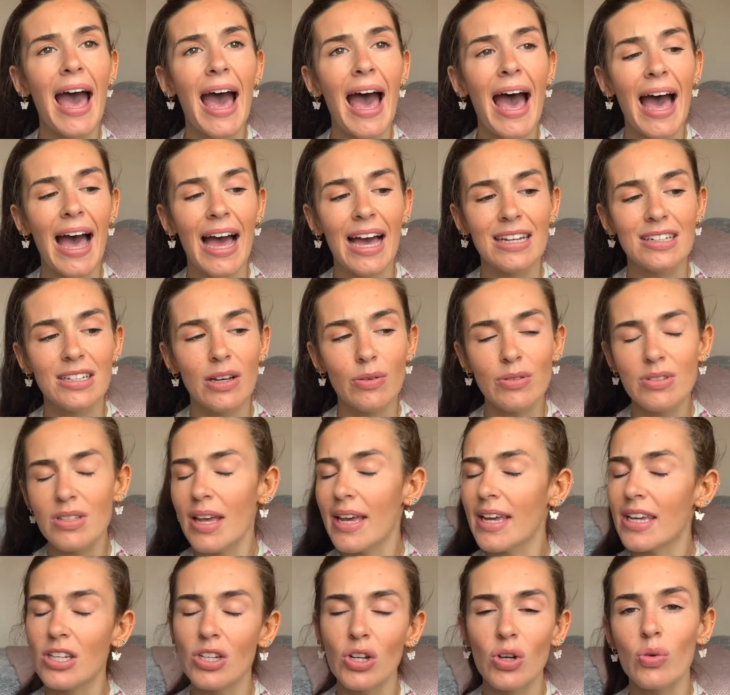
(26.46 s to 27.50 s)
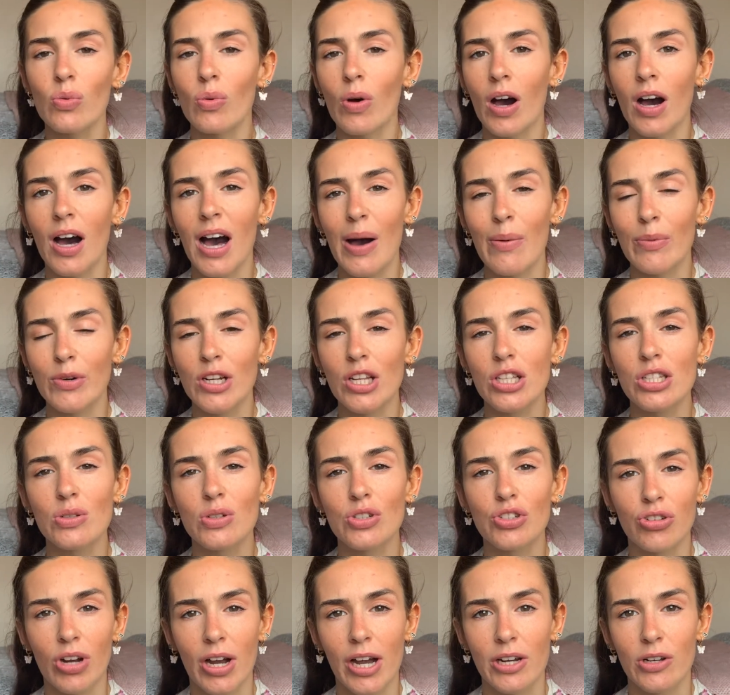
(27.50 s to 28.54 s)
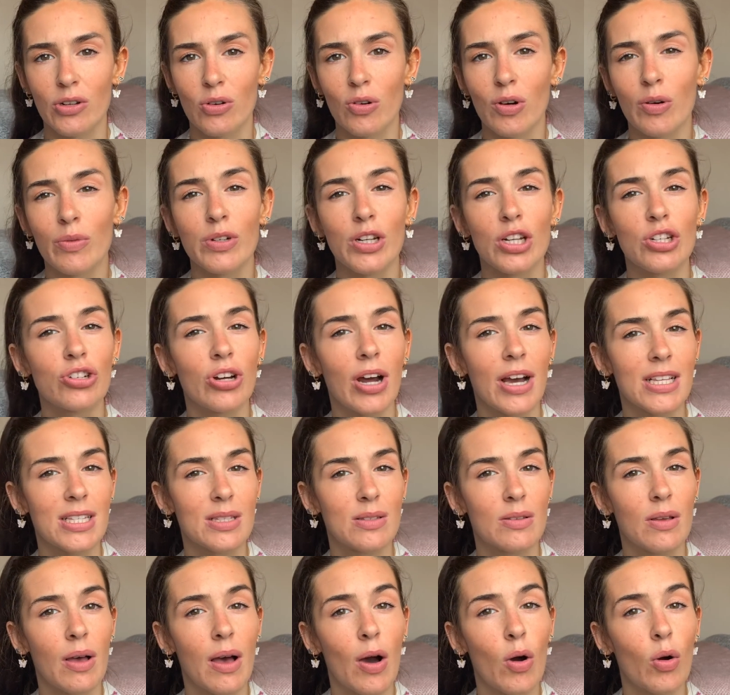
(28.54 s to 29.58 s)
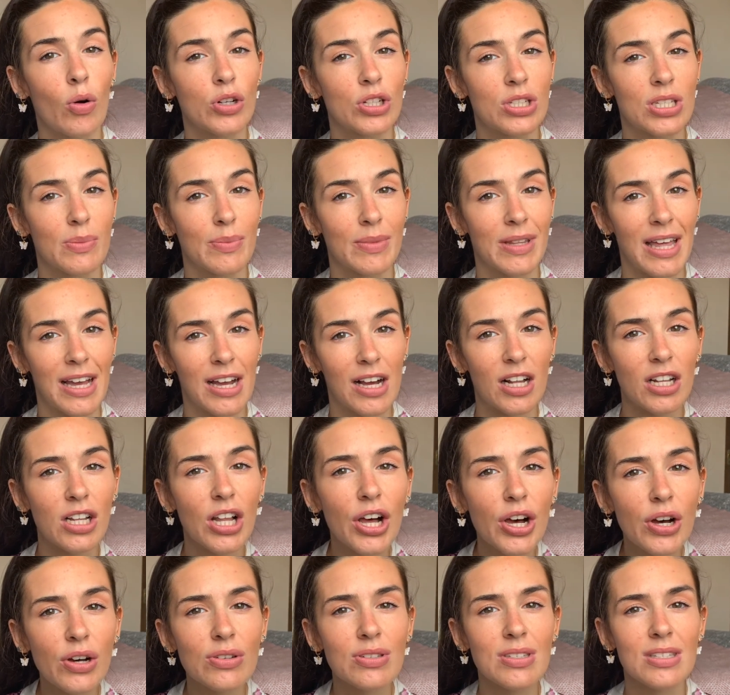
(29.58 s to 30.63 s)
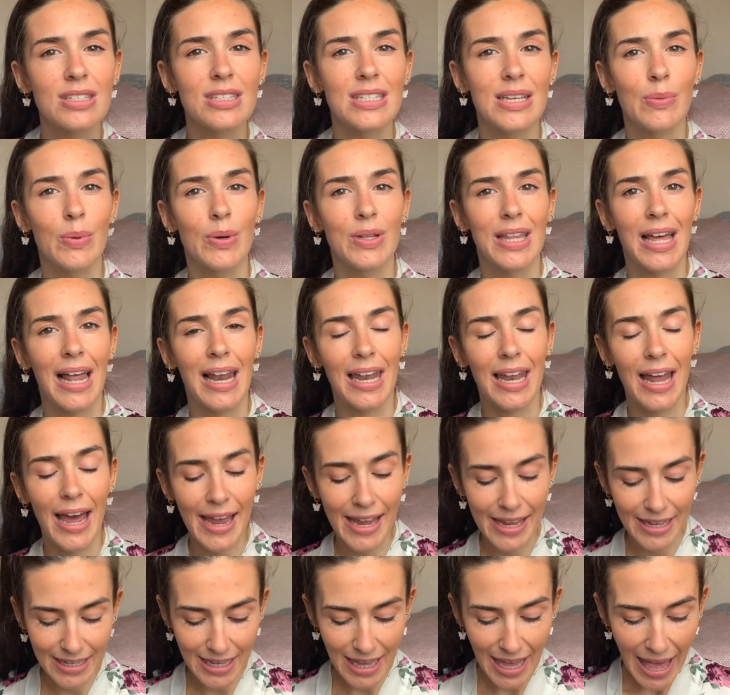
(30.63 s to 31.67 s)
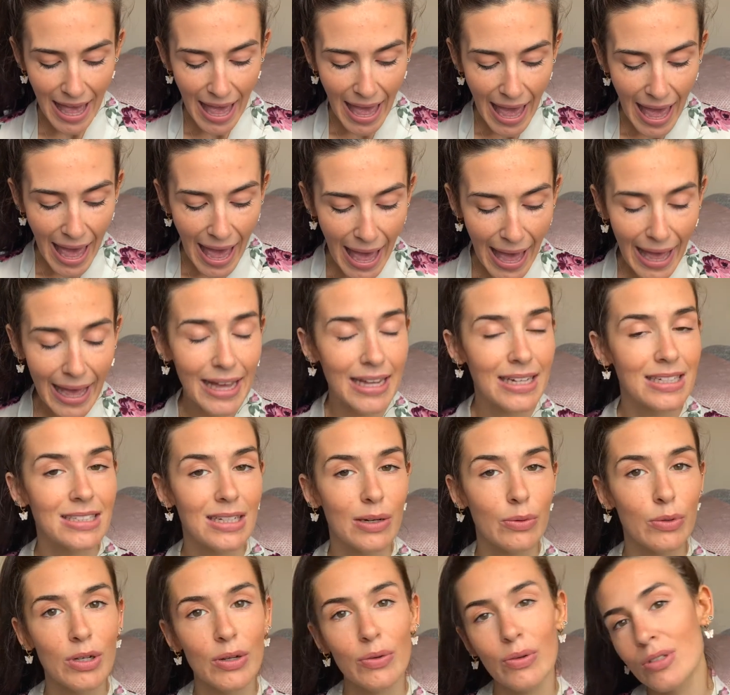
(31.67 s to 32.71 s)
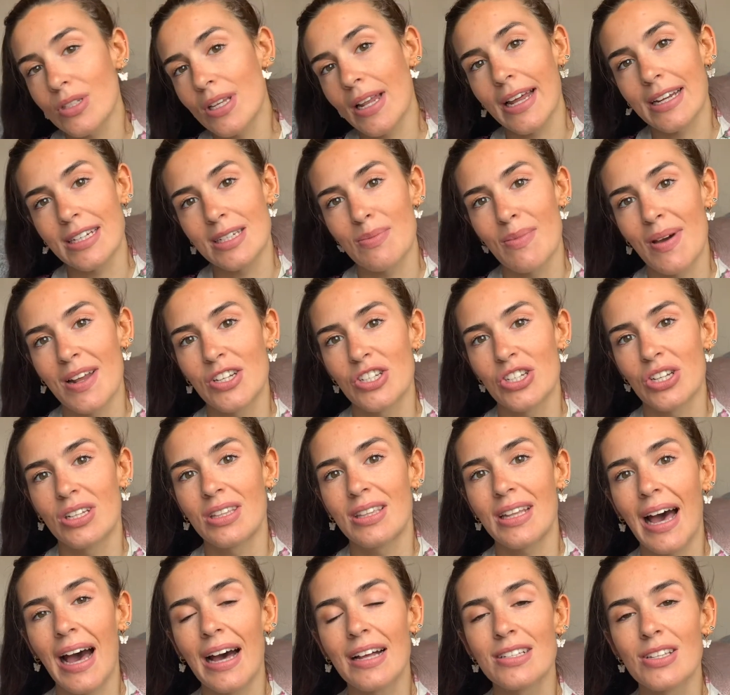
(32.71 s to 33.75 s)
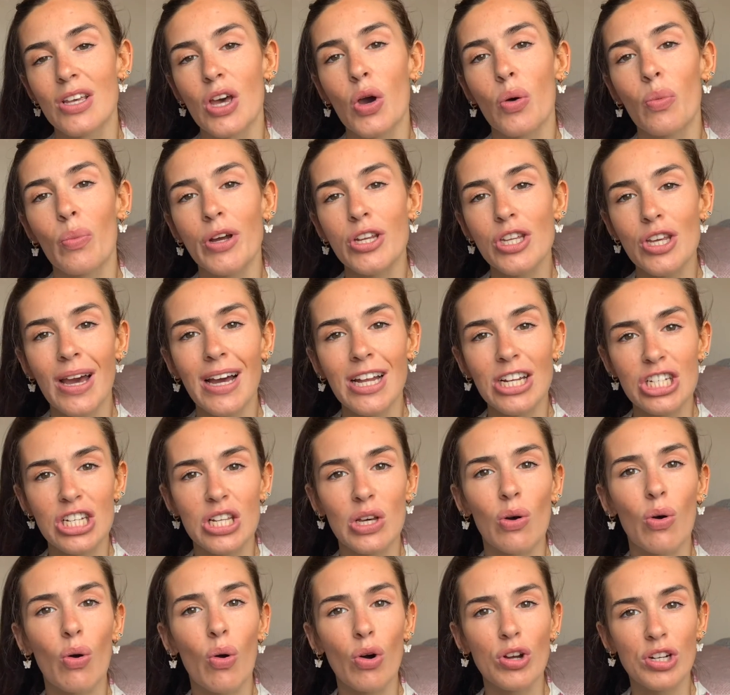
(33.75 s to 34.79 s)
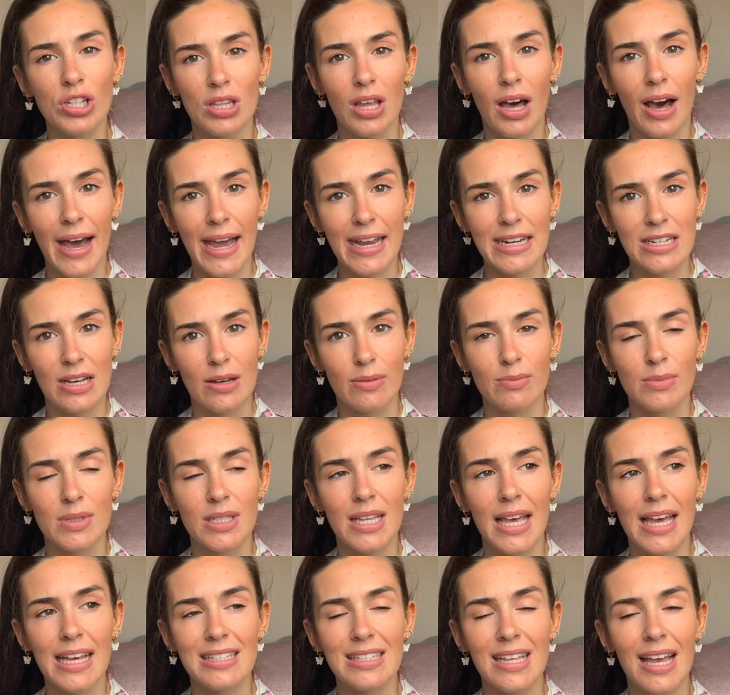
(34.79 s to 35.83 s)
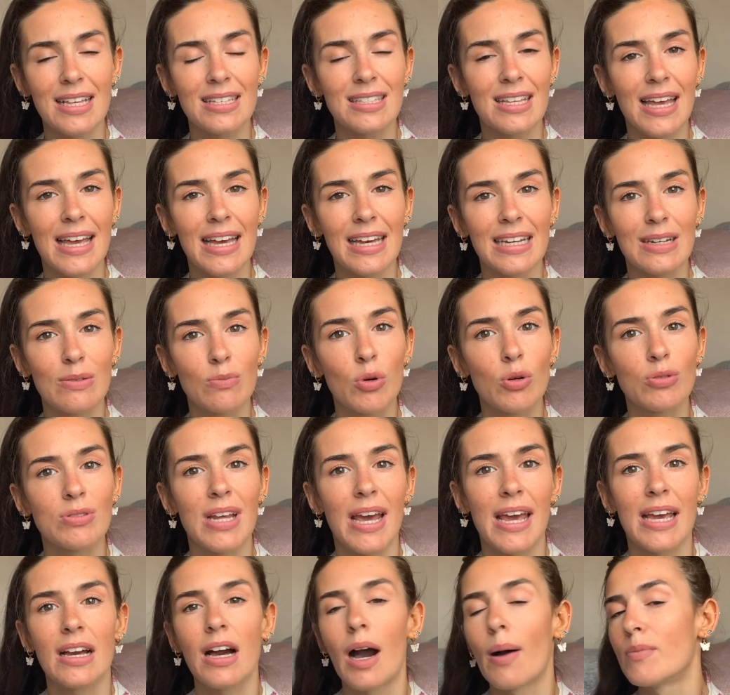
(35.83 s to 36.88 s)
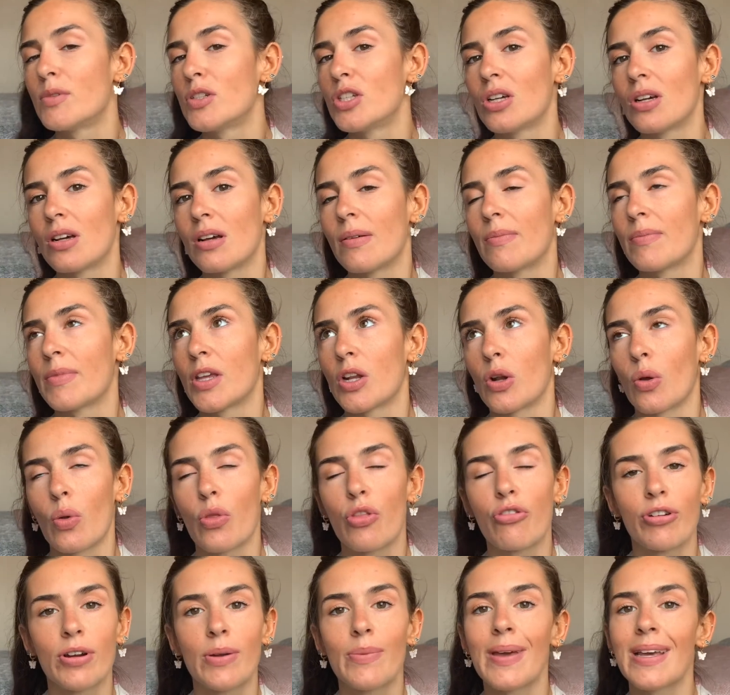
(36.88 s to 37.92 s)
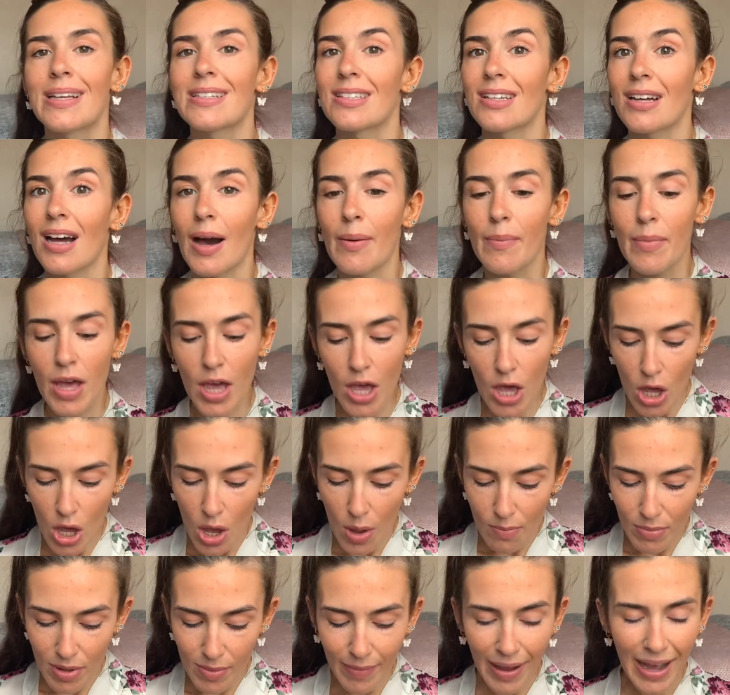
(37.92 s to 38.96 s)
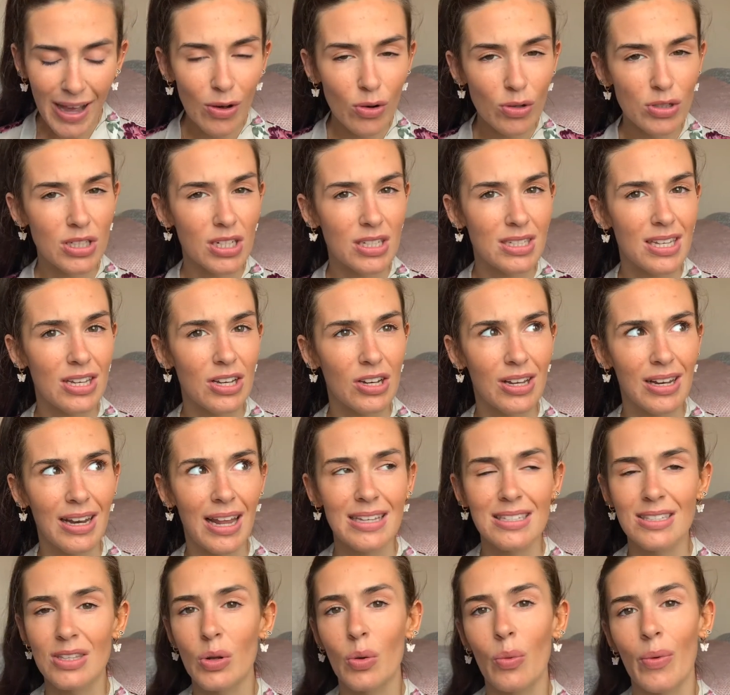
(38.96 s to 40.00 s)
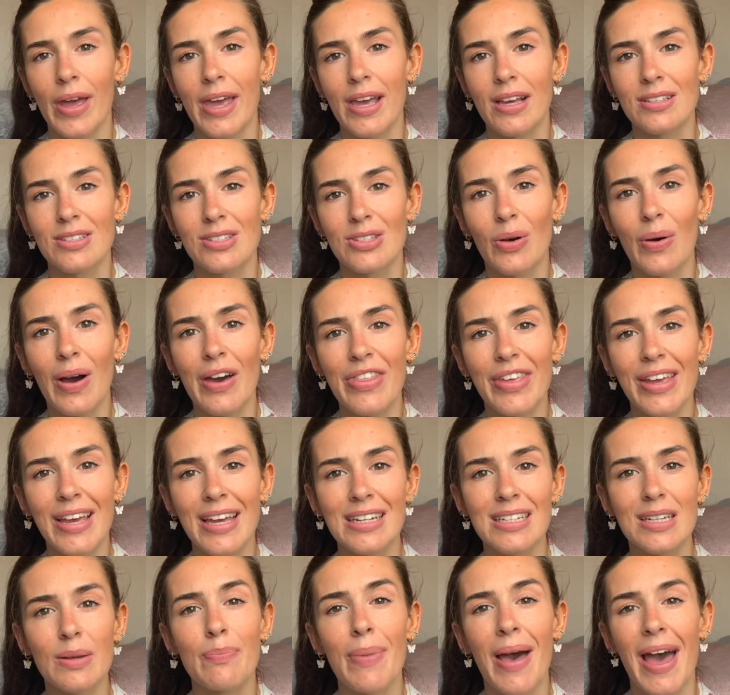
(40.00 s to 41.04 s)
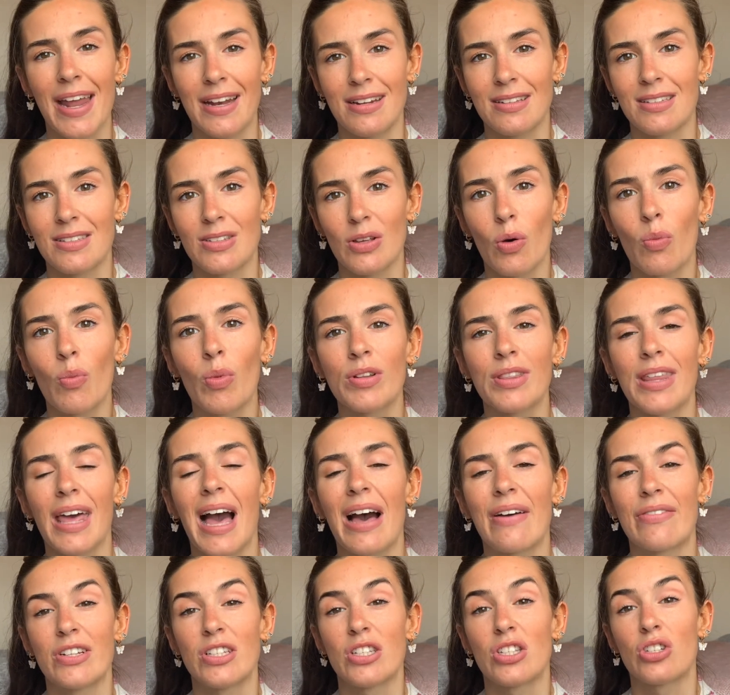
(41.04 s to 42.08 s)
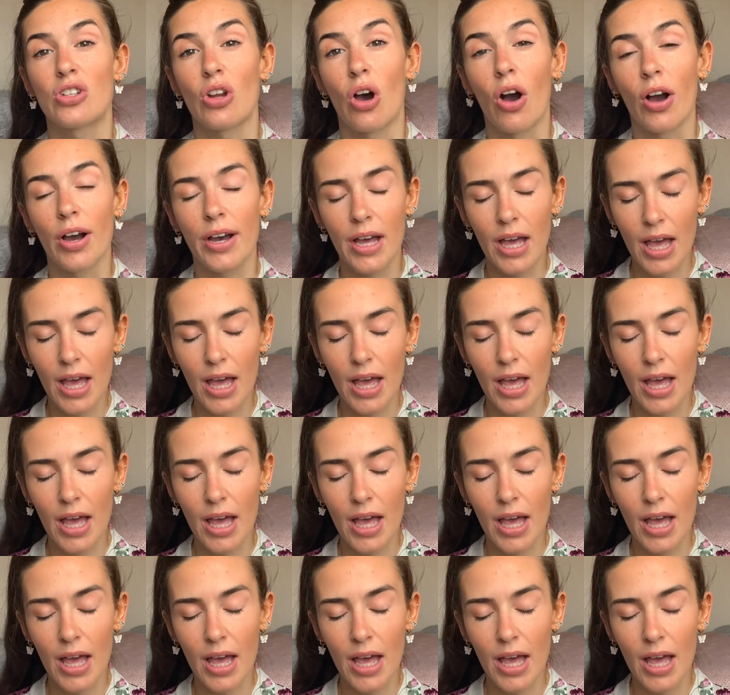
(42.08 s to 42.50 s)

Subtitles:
And I was like, you know what? I want to do a try on haul. I want to try order some of their clothes and see what they're like. And I would also like to mention that when you actually order the items, it says that it will take up to, you know, 3 weeks to come. But my order took less than a week. So I think it depends on what they have in stock.